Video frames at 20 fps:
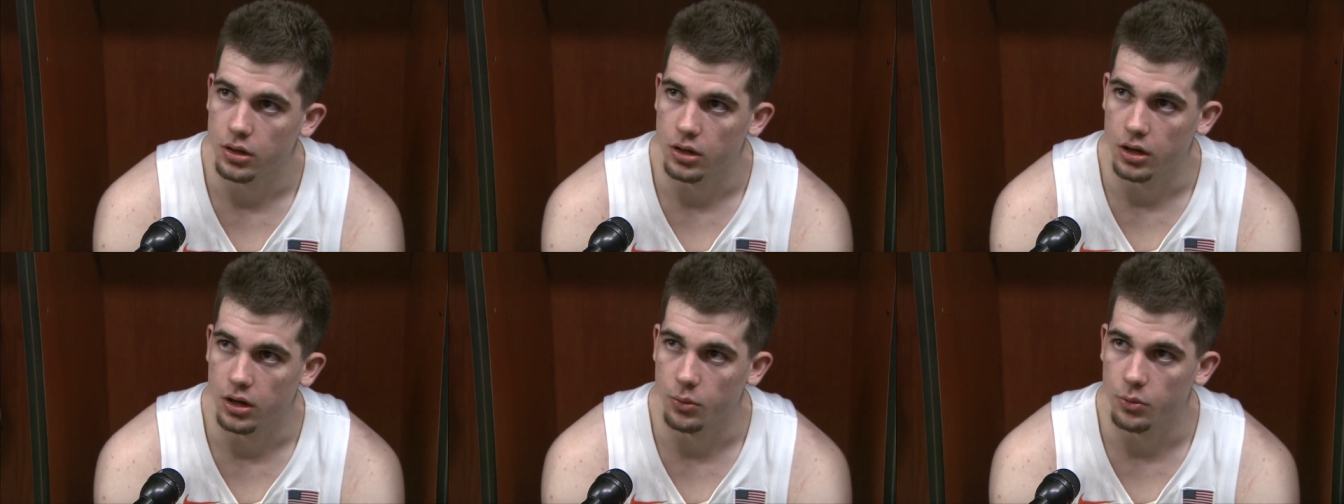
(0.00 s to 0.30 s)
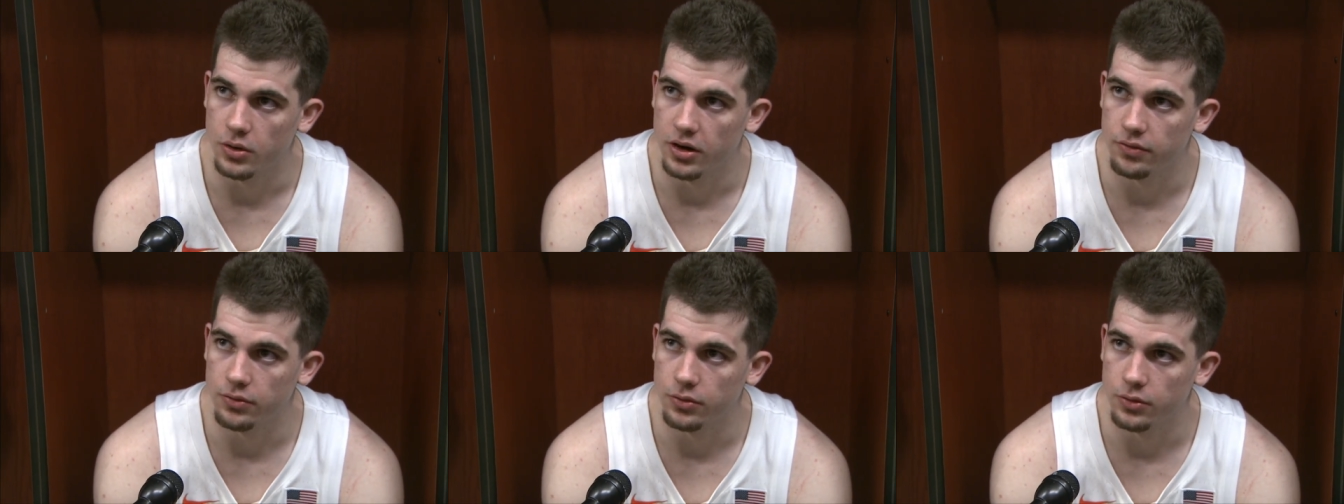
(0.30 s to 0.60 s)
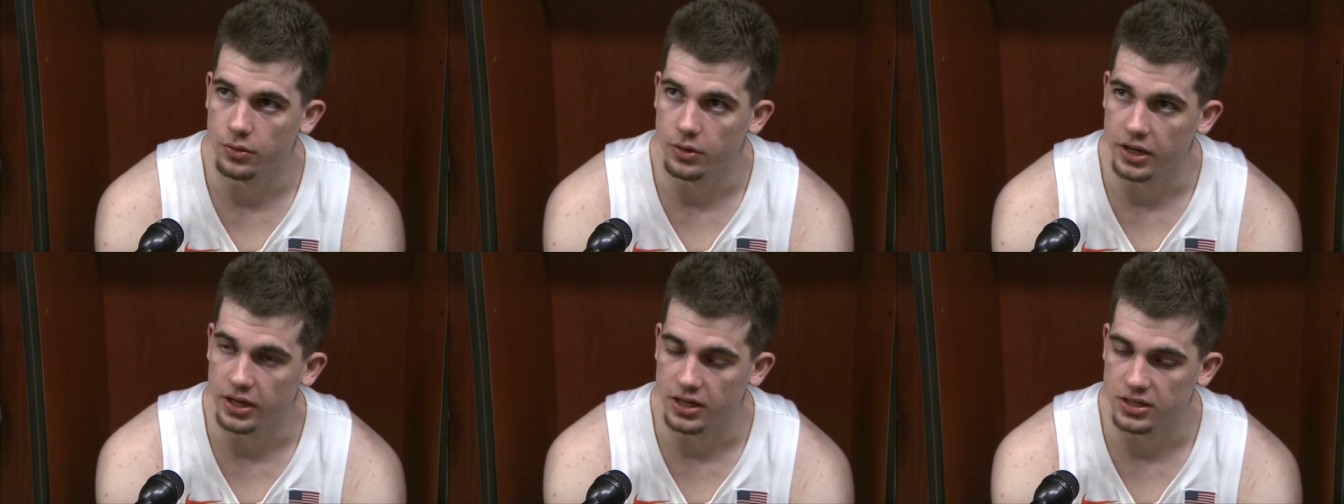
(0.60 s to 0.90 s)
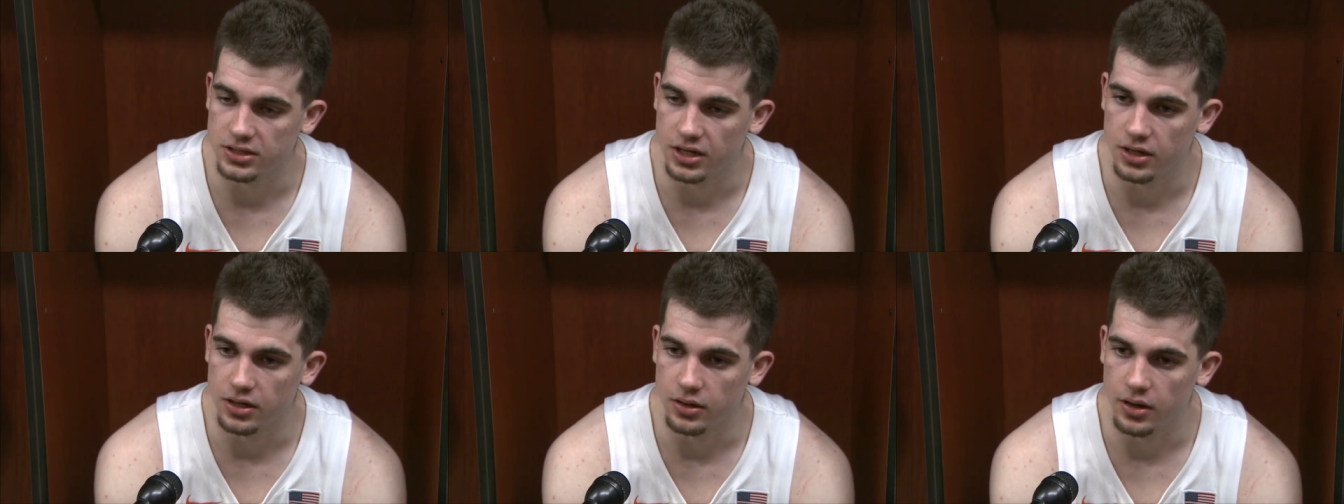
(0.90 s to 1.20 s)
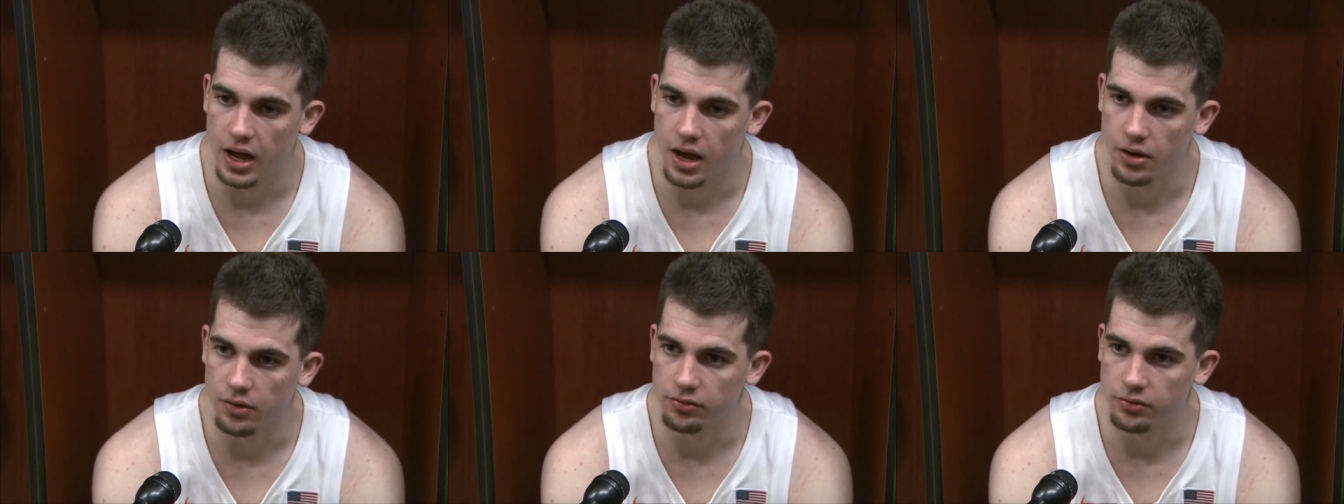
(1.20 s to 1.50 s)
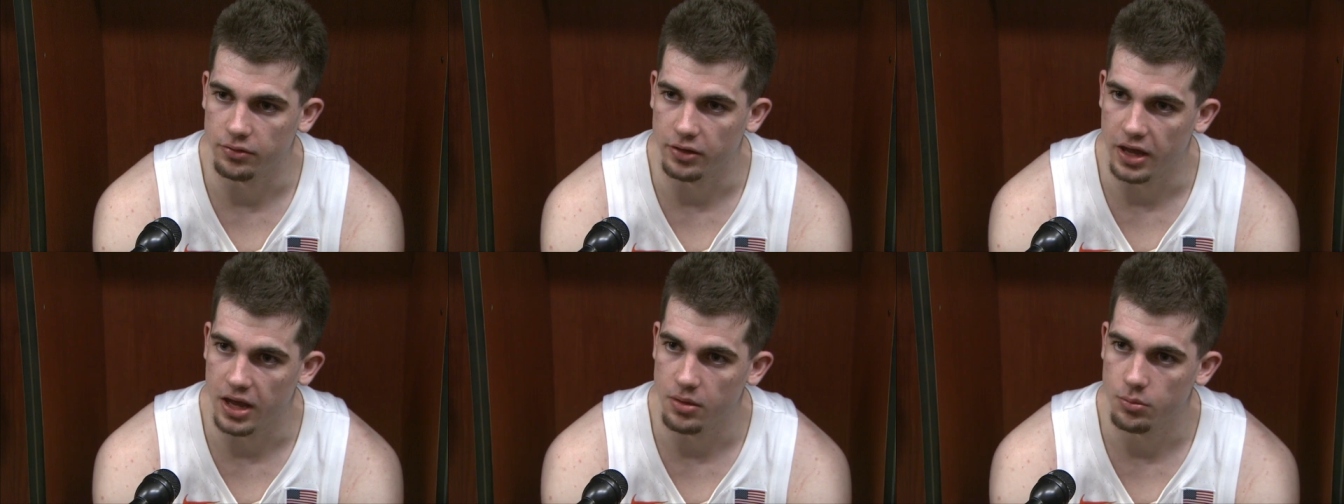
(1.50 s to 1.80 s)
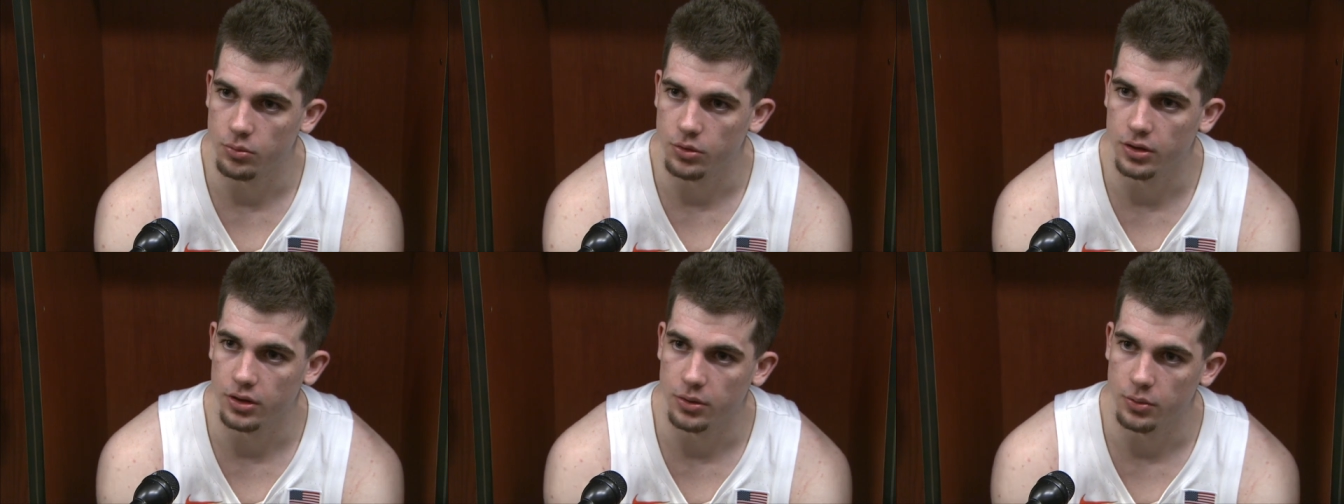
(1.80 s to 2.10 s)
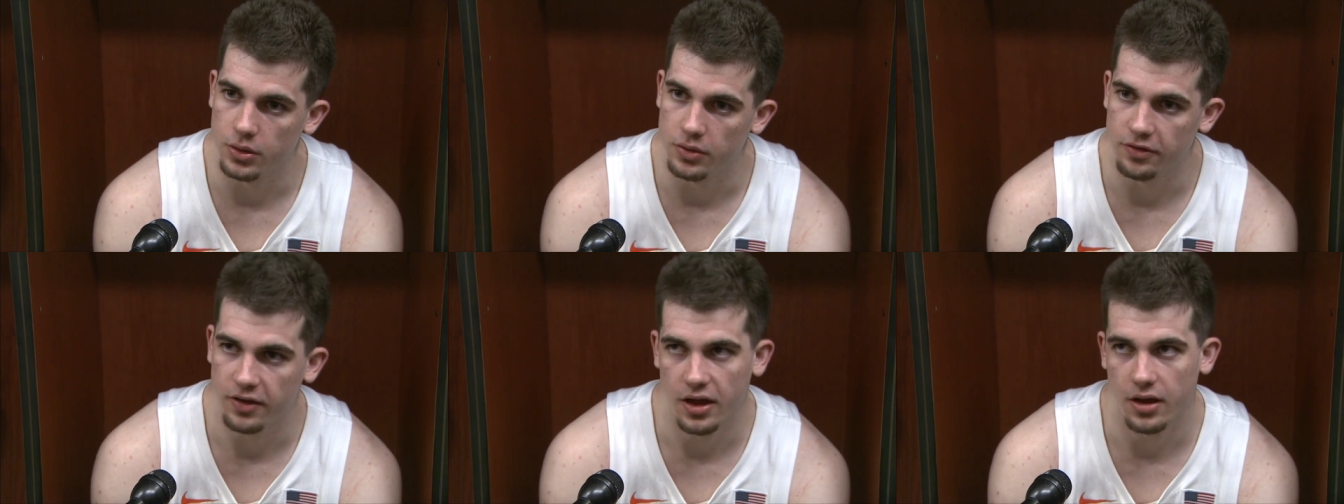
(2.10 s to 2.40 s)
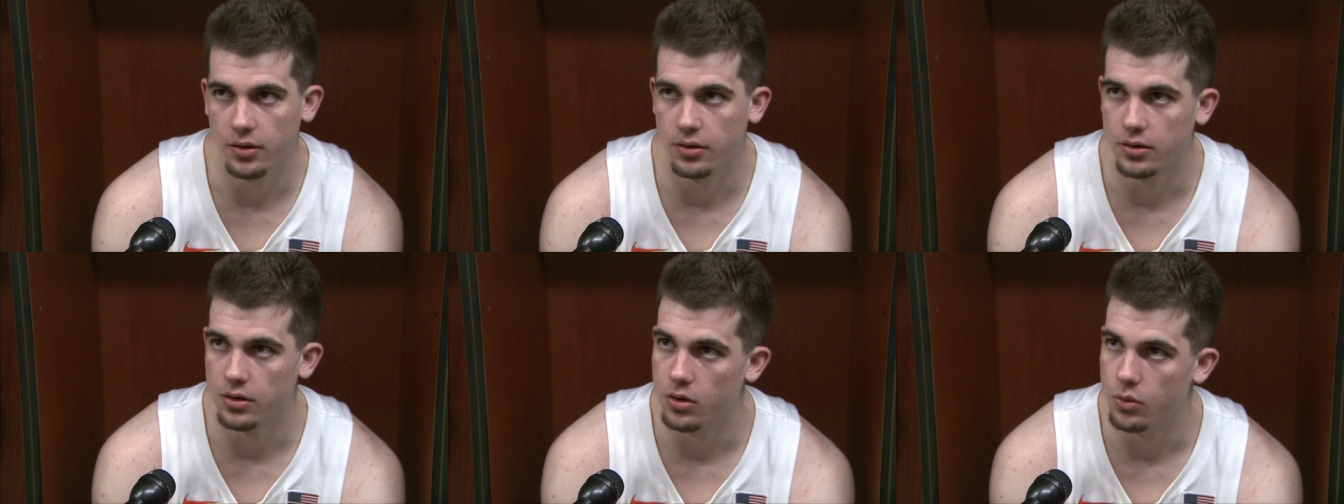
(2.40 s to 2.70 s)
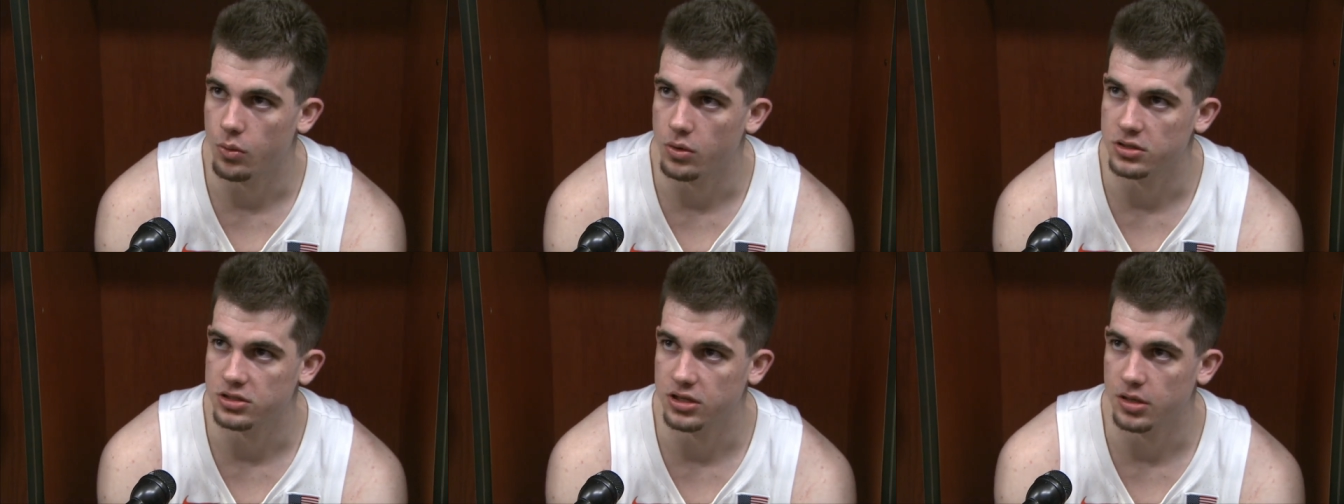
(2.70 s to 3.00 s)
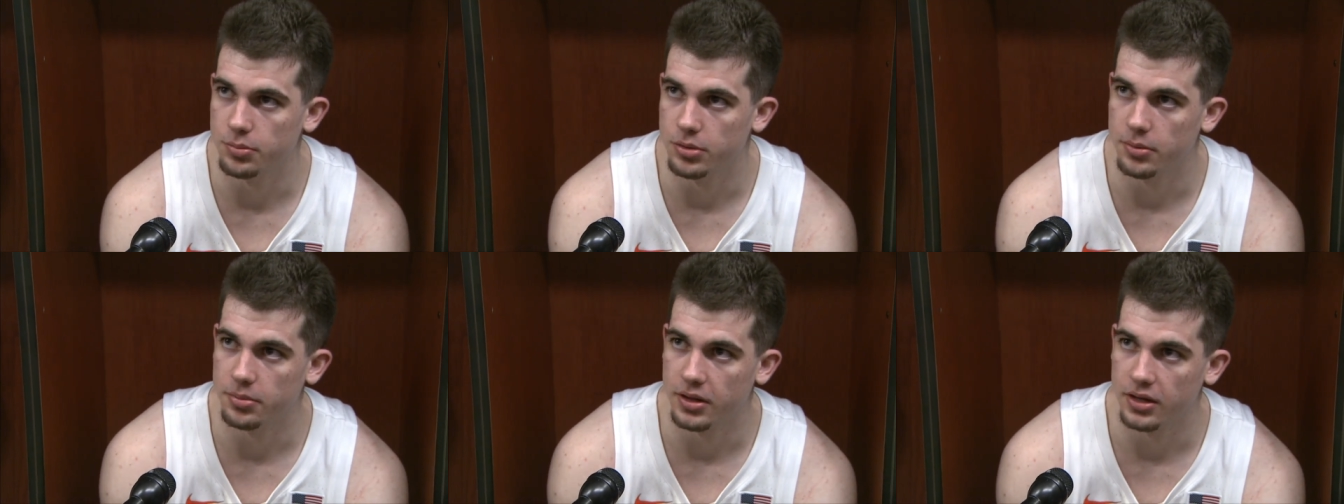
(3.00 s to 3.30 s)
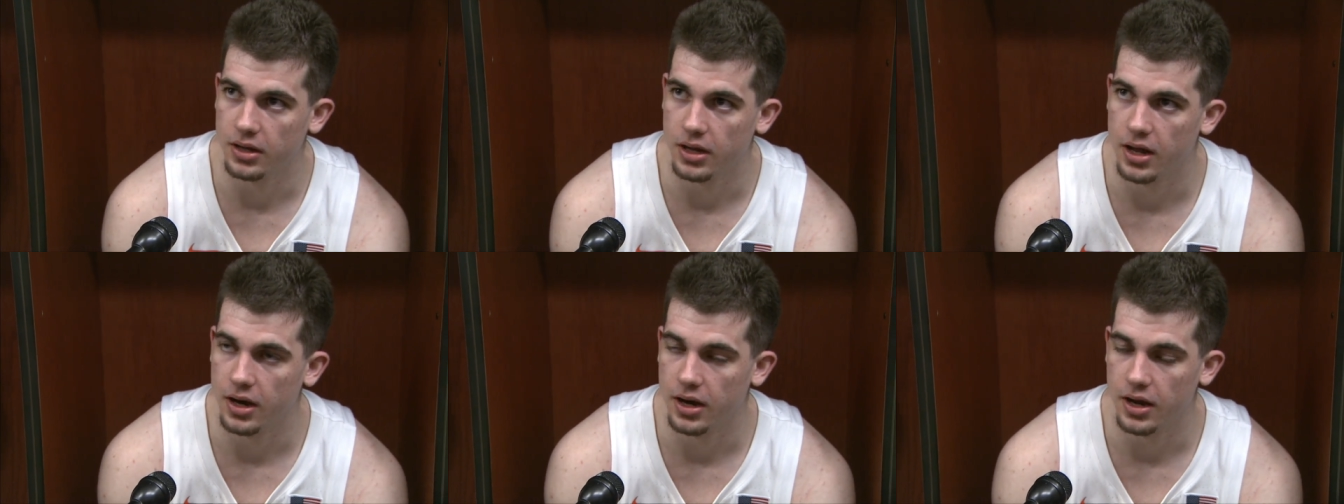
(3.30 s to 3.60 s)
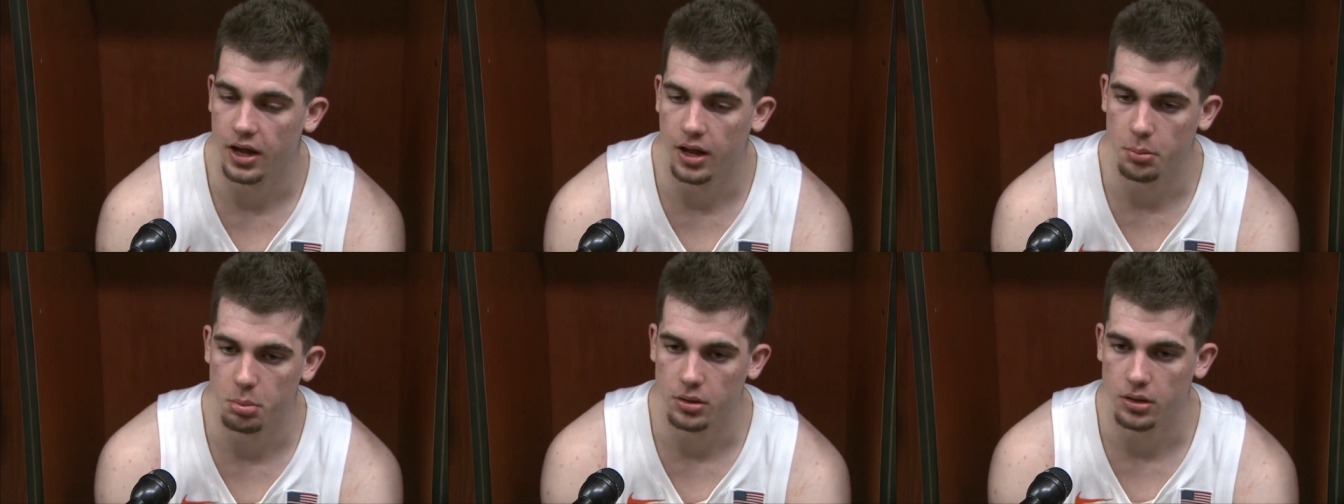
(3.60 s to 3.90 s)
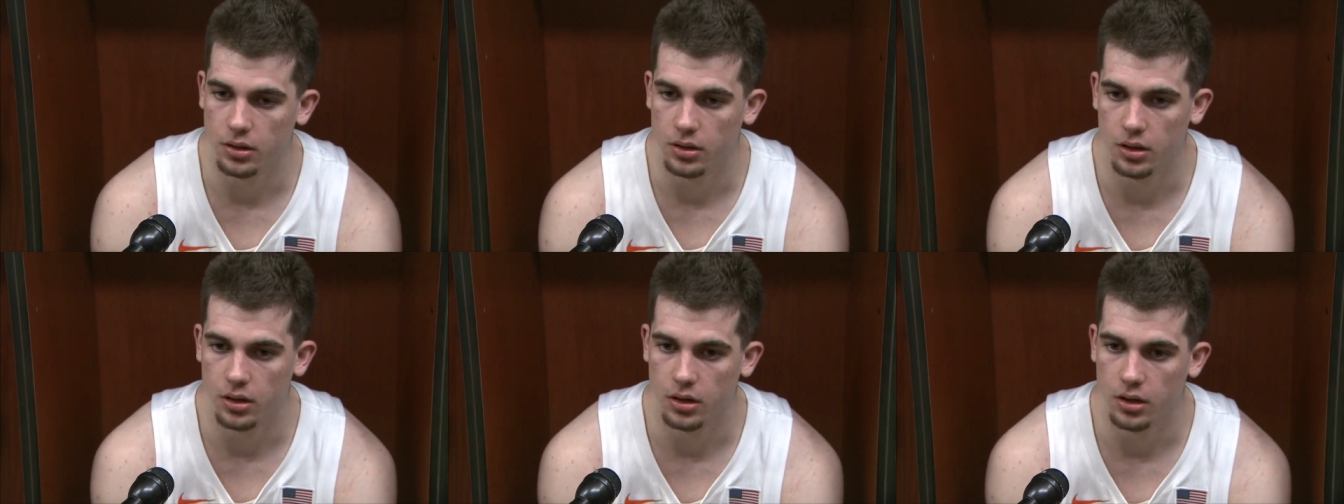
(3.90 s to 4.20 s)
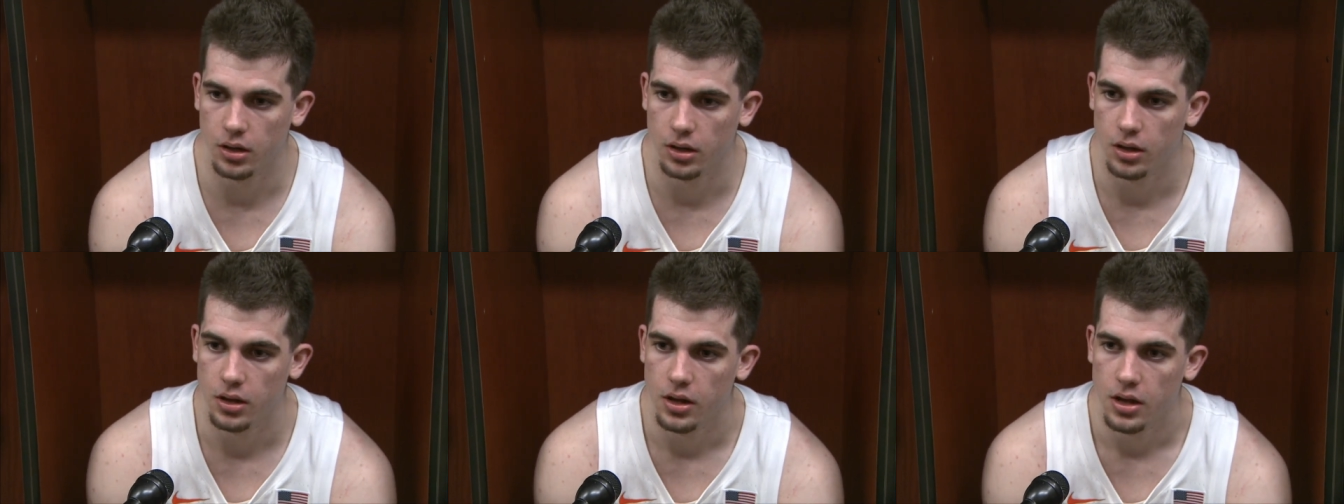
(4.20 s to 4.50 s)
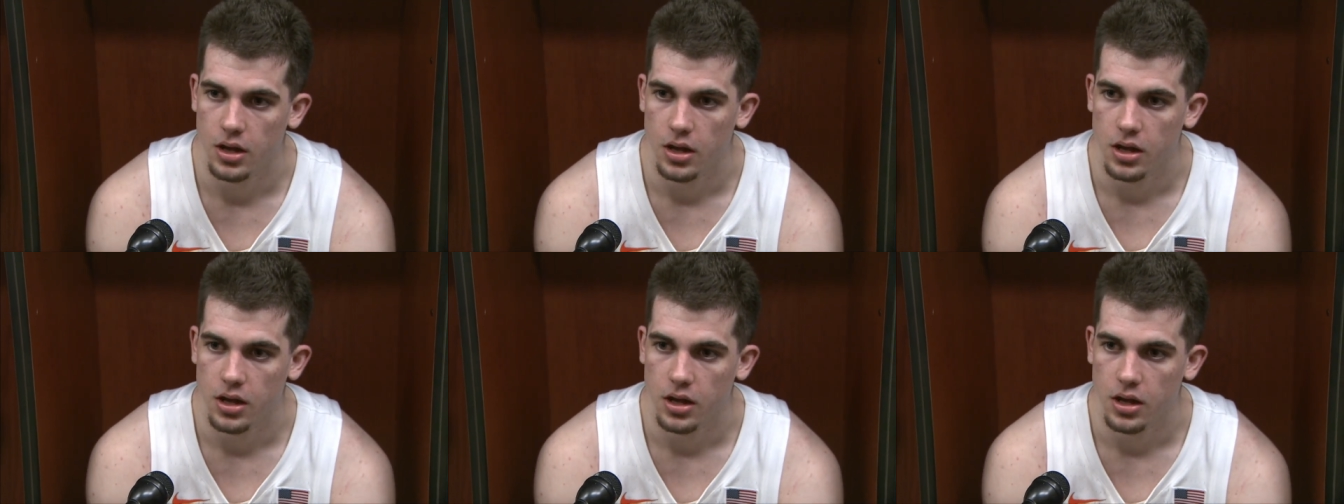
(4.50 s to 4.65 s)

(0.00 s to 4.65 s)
Uh, we're never, like I said, out of a game really. We've had you know one slip up that kind of happened uh,